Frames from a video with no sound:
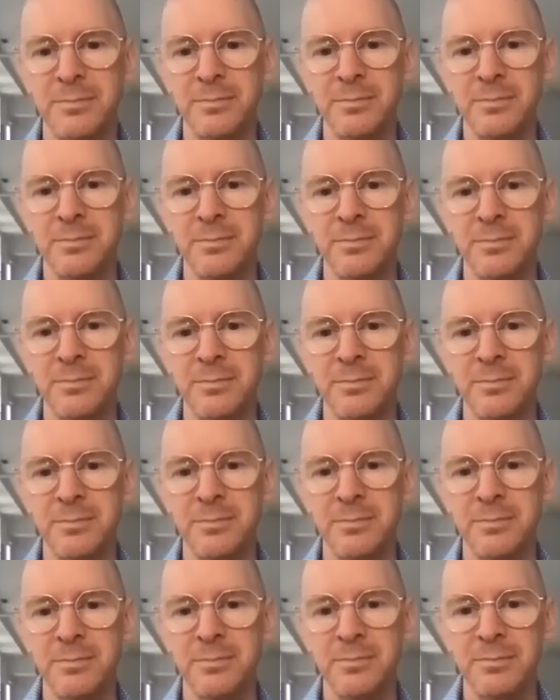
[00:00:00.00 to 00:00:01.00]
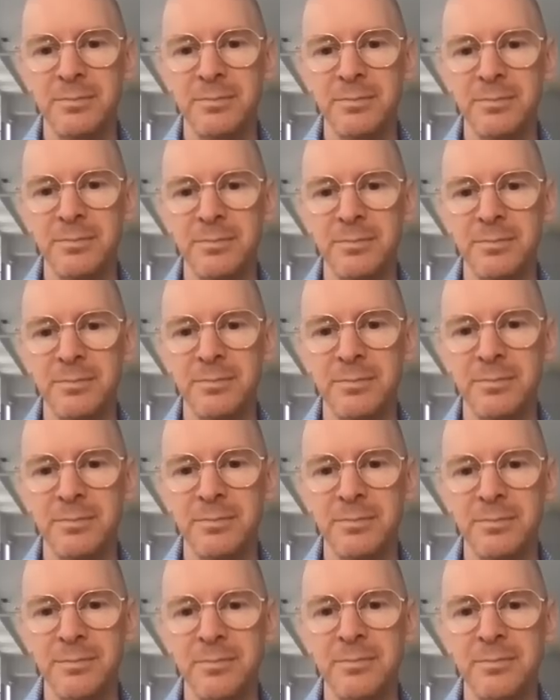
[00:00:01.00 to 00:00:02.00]

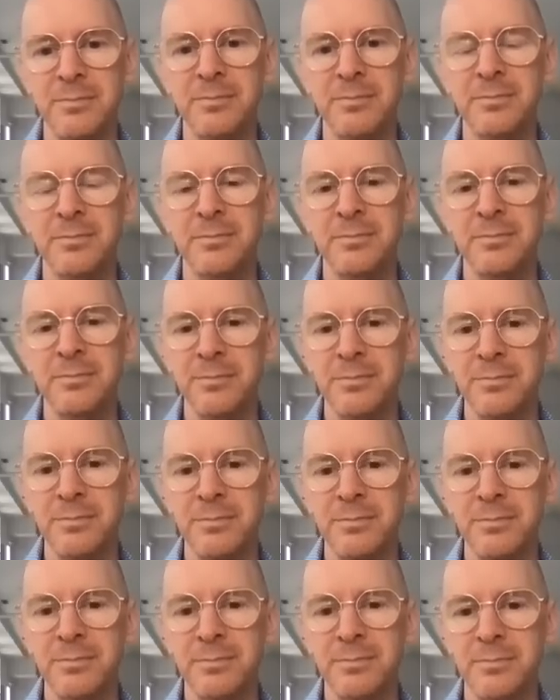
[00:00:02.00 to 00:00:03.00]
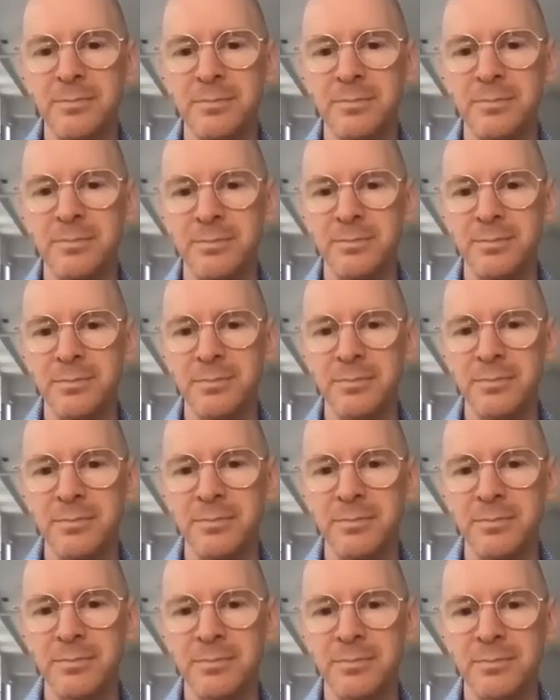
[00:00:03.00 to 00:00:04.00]

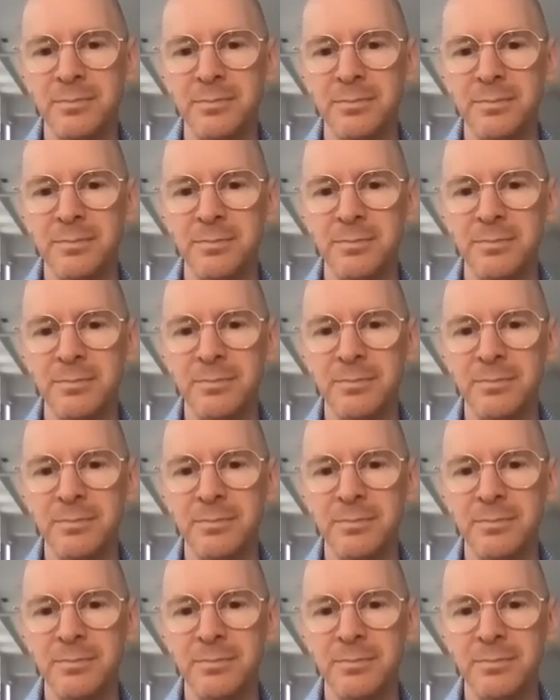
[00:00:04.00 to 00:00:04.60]
[no speech]